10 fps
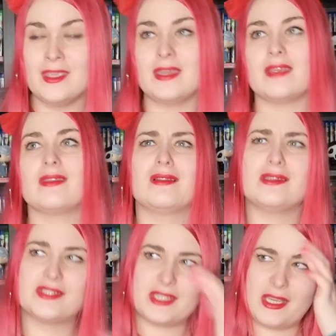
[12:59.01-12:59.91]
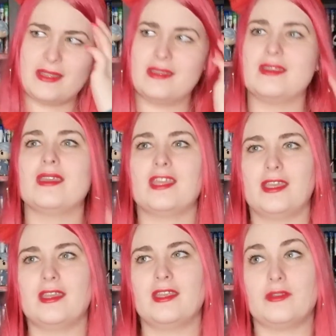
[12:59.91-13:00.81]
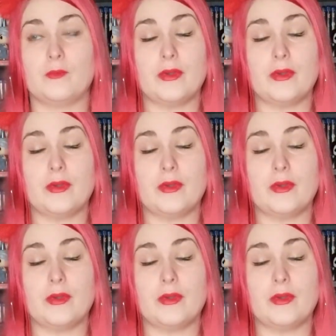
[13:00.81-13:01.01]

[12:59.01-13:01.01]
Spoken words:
And I think Lin Shaye and